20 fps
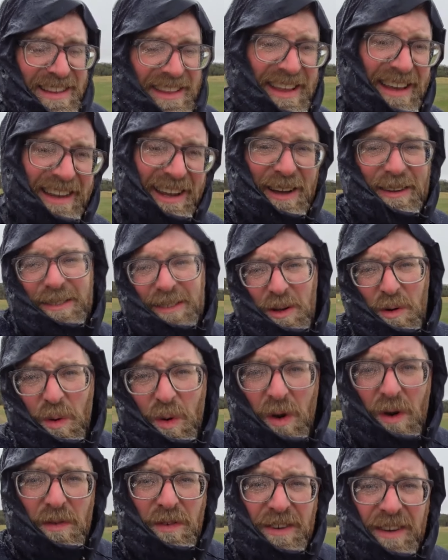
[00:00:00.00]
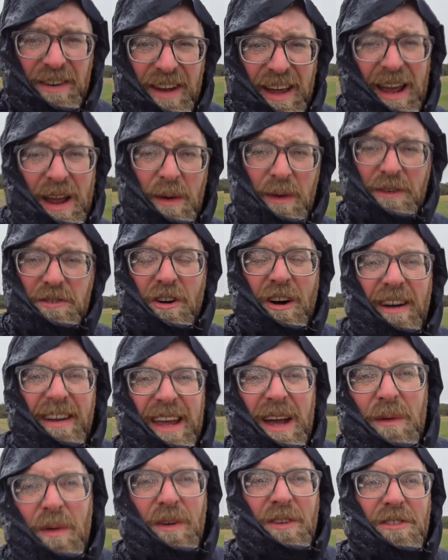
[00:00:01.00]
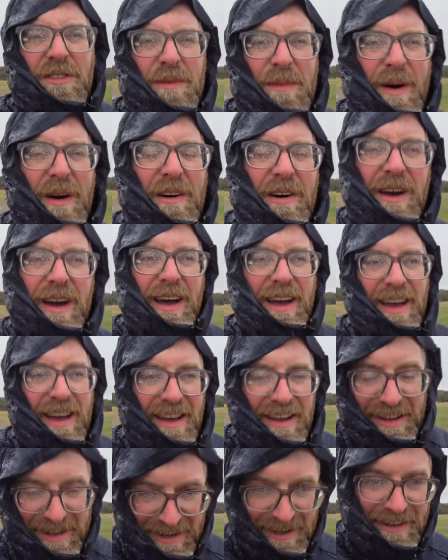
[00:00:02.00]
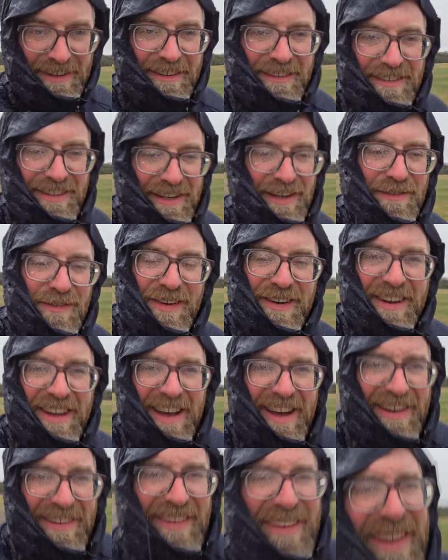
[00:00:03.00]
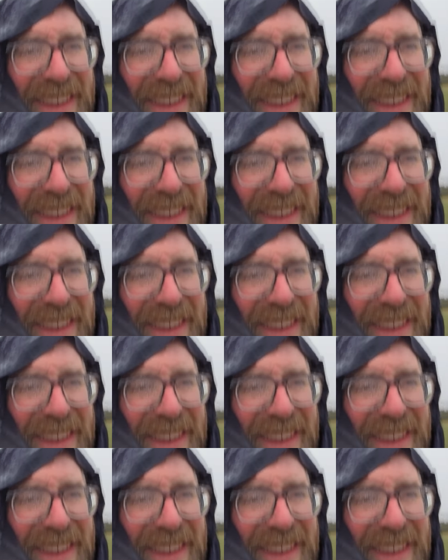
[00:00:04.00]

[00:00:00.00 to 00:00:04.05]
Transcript: there goes the walk for today. We'll try and get one tomorrow. See you for now.